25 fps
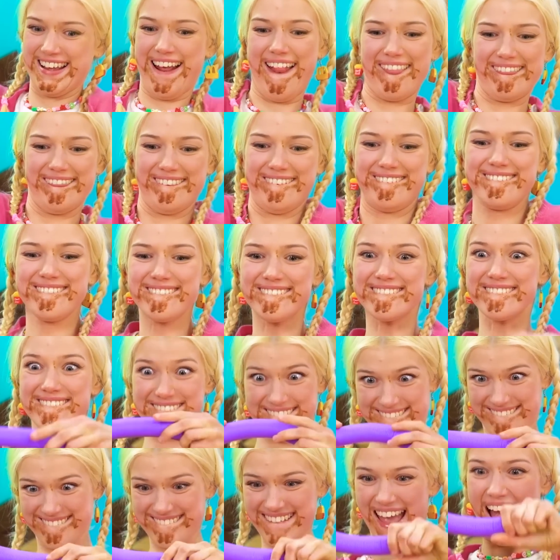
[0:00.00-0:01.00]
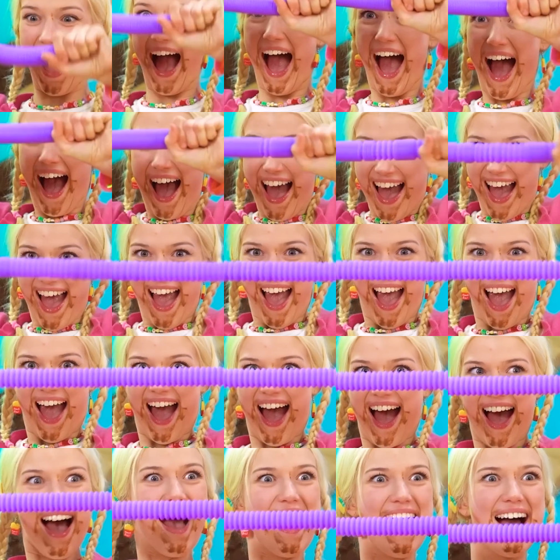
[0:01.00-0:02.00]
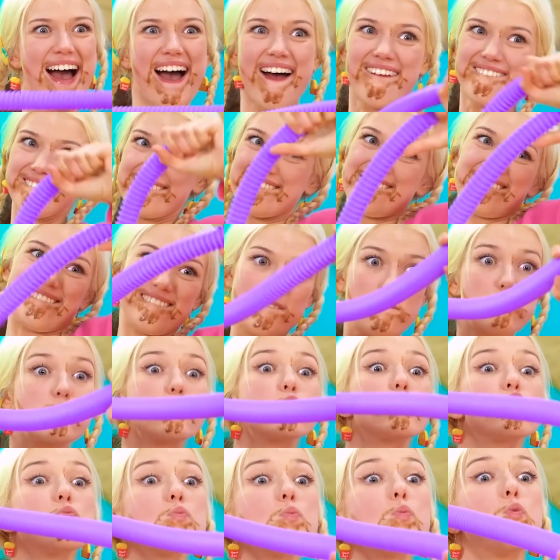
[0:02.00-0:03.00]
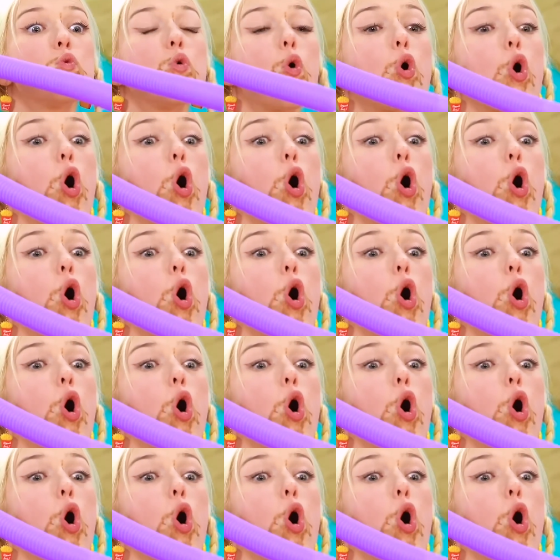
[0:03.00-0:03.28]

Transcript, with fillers: Julie, why? You like it that much?